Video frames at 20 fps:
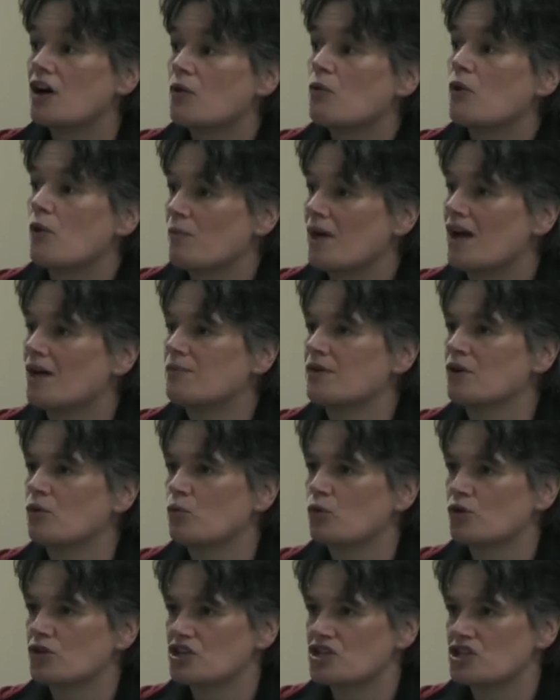what may be a
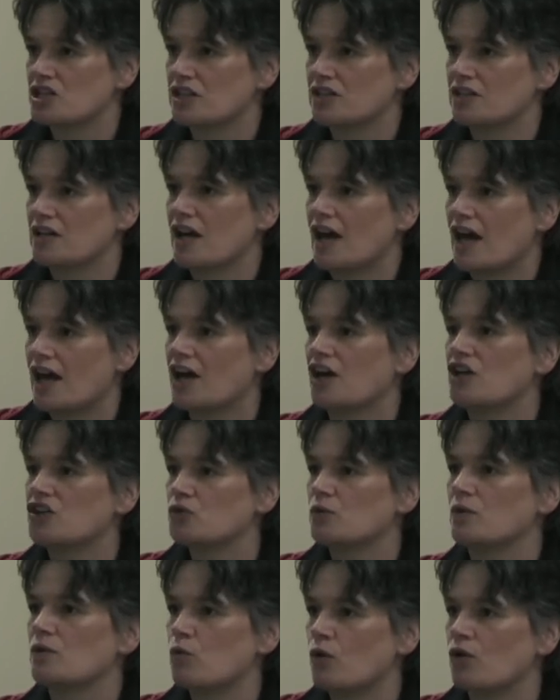watershed. How
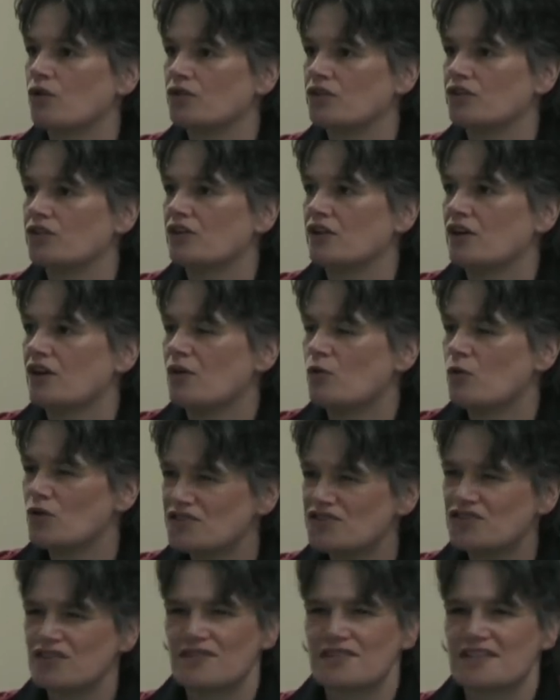do we want,
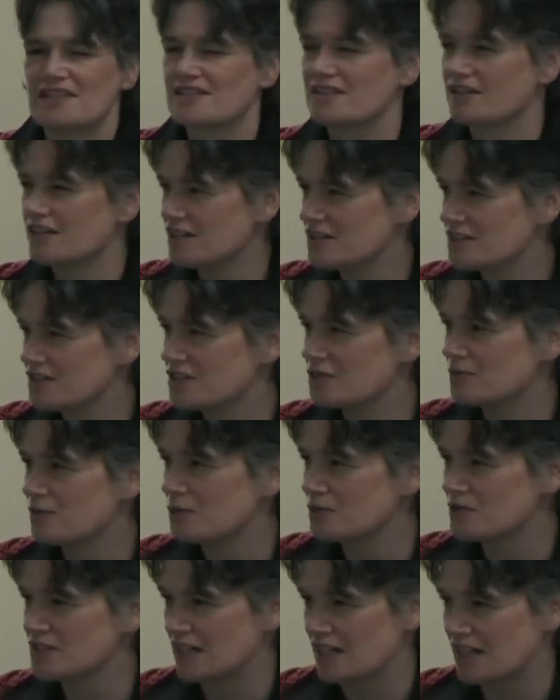what sort of society do we
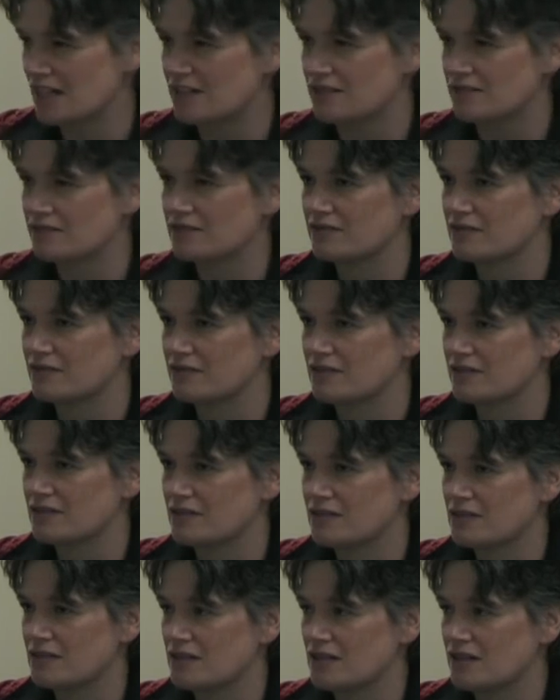want to have mm,
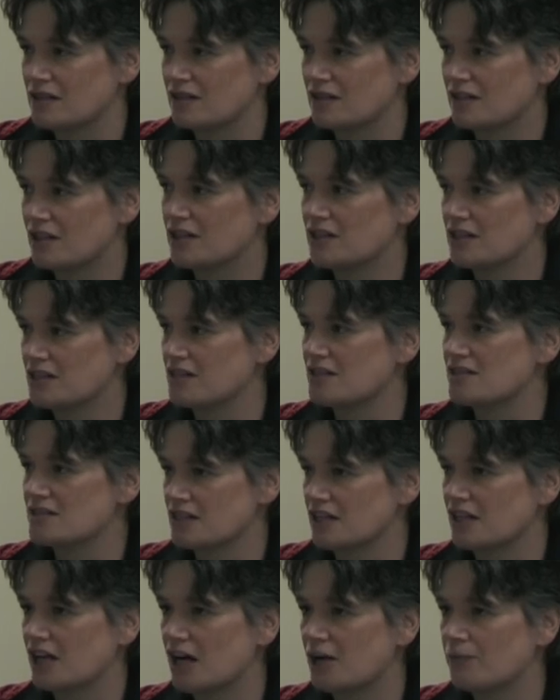mm. in years
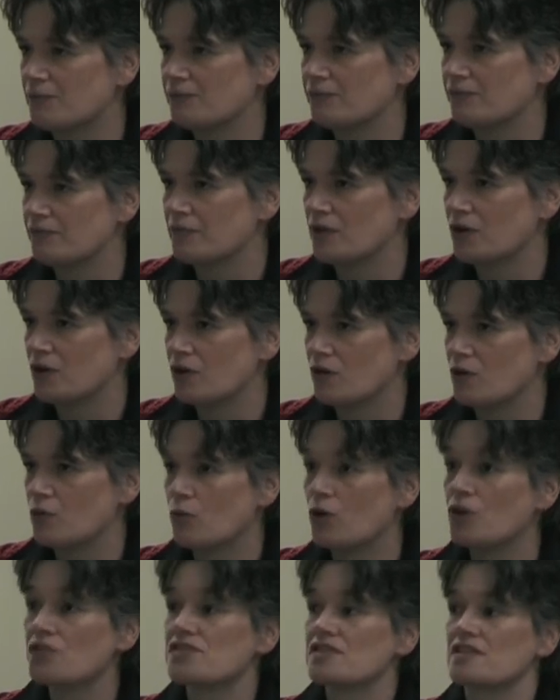to come?
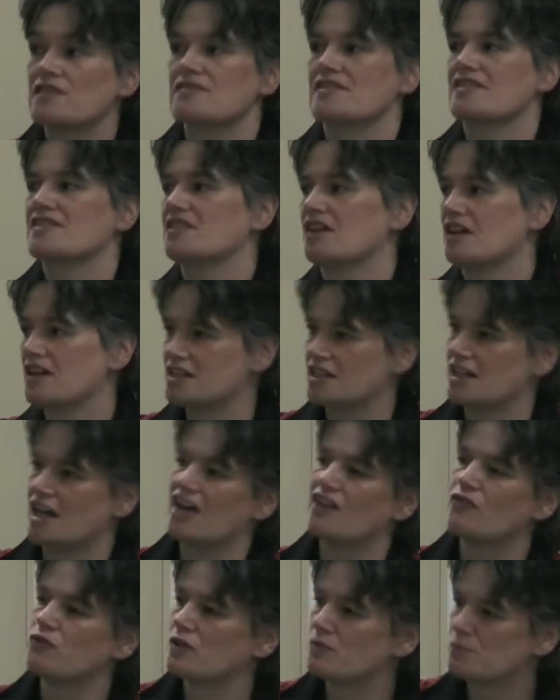What sort of society
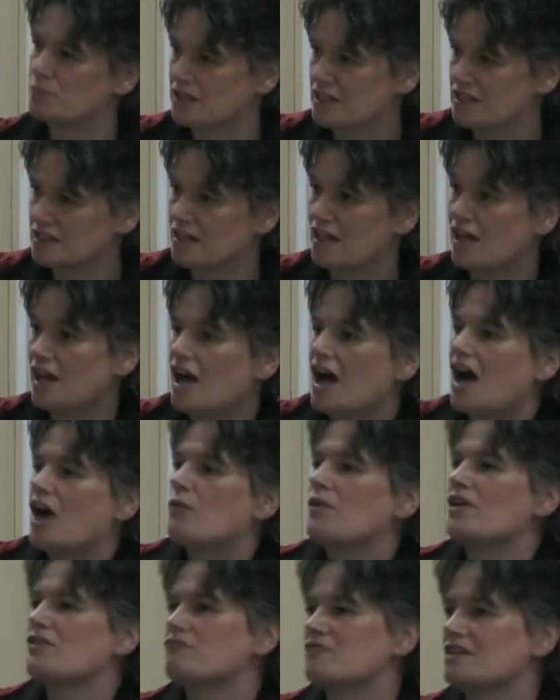have we been?
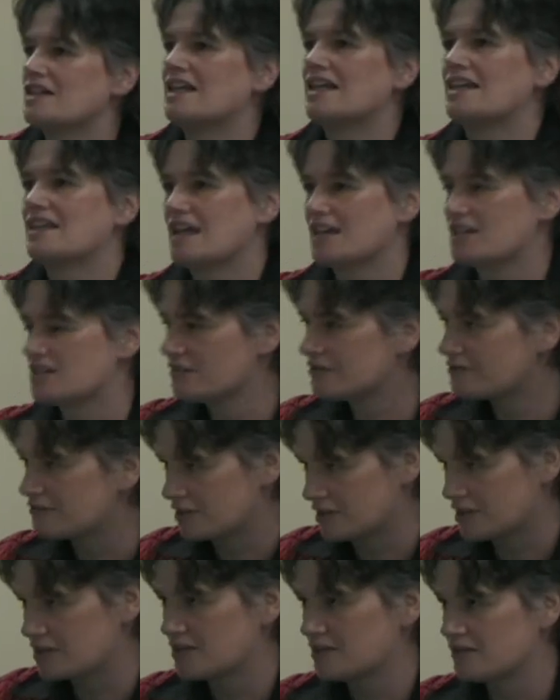Are we really that
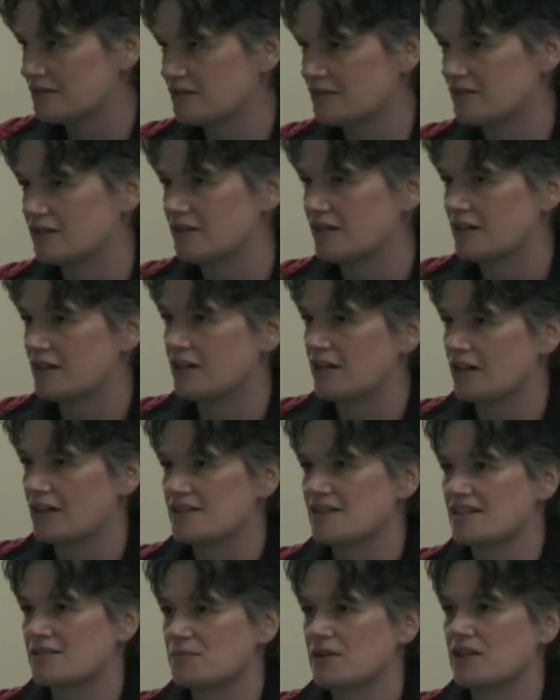different? And I
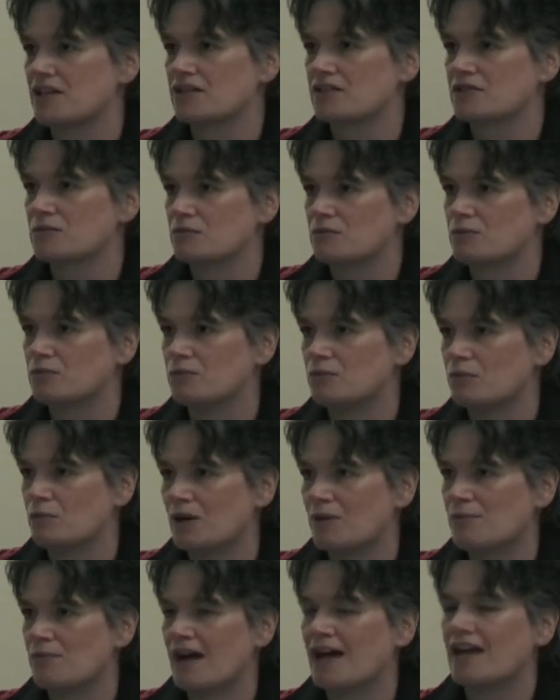suspect
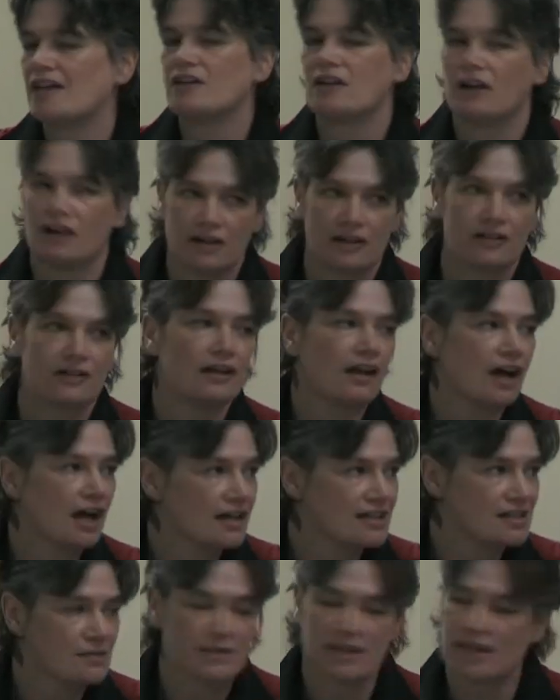we may not
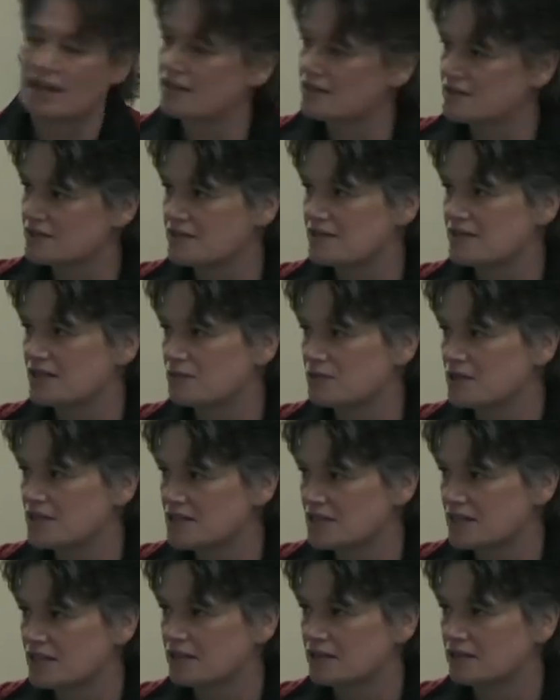like some of the answers that we
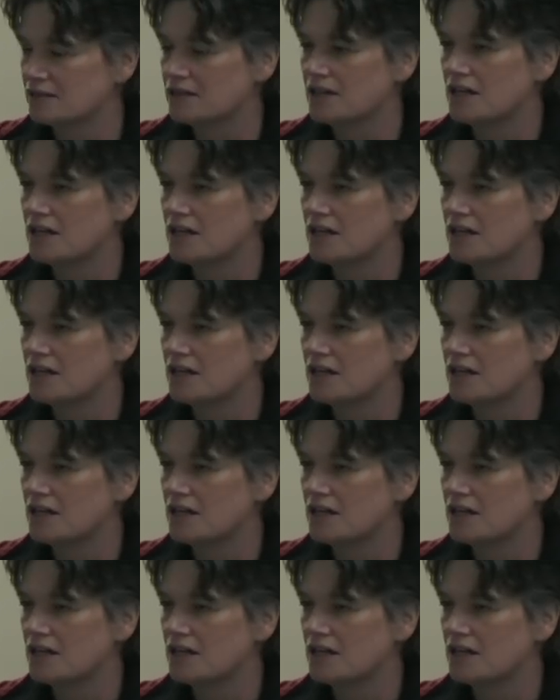see.